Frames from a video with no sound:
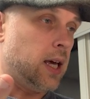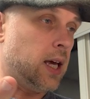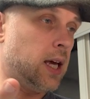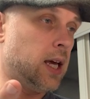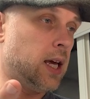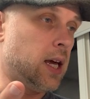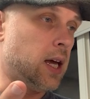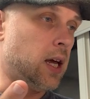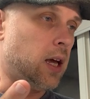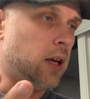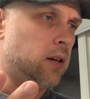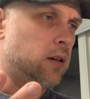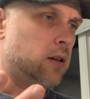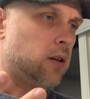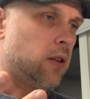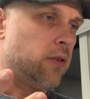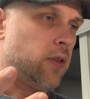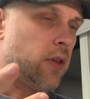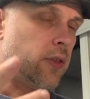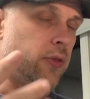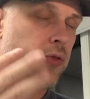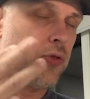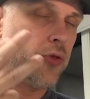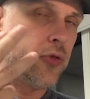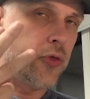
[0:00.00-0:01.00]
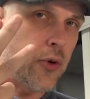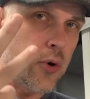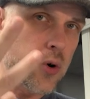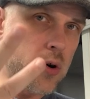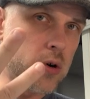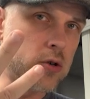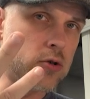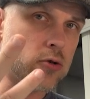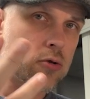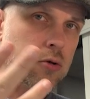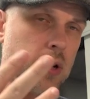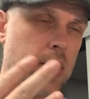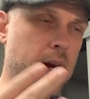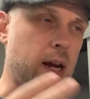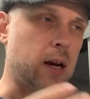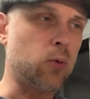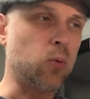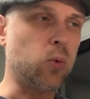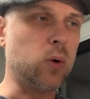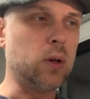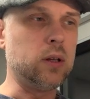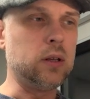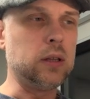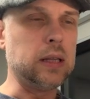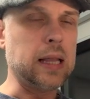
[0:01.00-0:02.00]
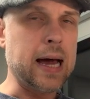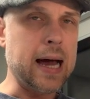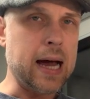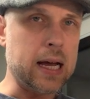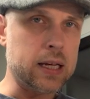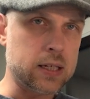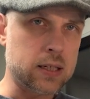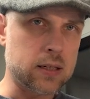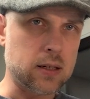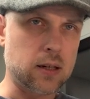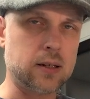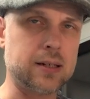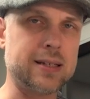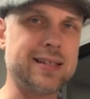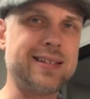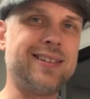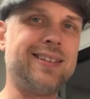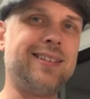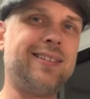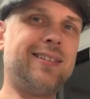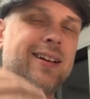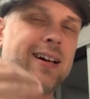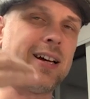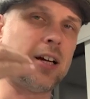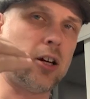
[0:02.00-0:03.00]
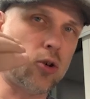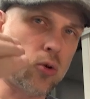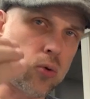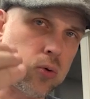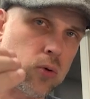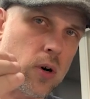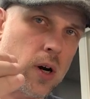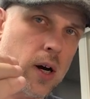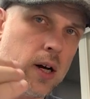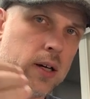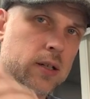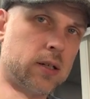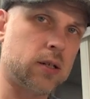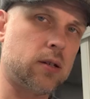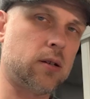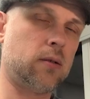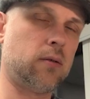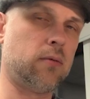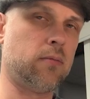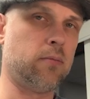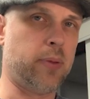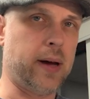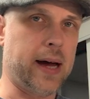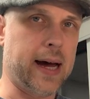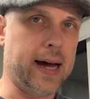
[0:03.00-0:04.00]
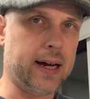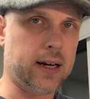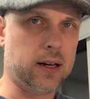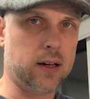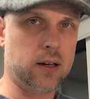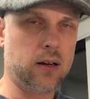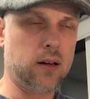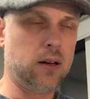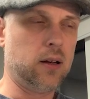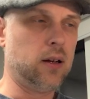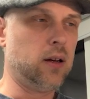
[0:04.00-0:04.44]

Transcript: And the third trade will last until I cross back,